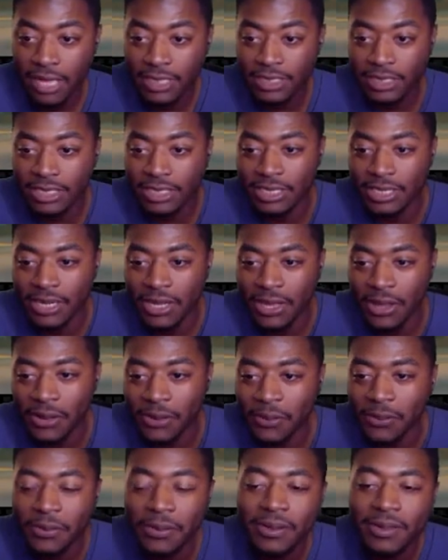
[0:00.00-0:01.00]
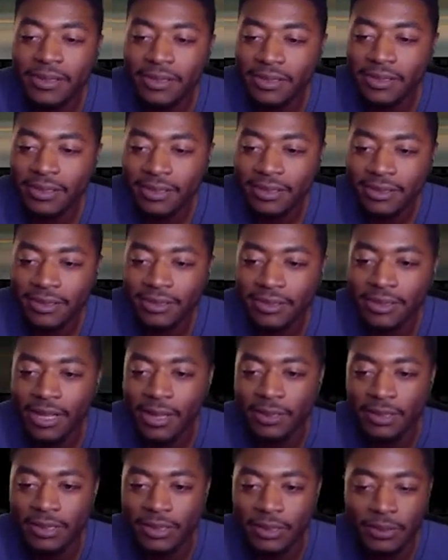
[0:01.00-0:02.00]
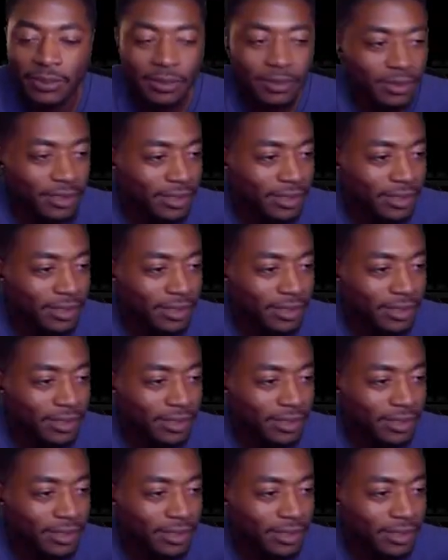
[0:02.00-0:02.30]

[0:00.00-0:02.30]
Actually, no. That was cute.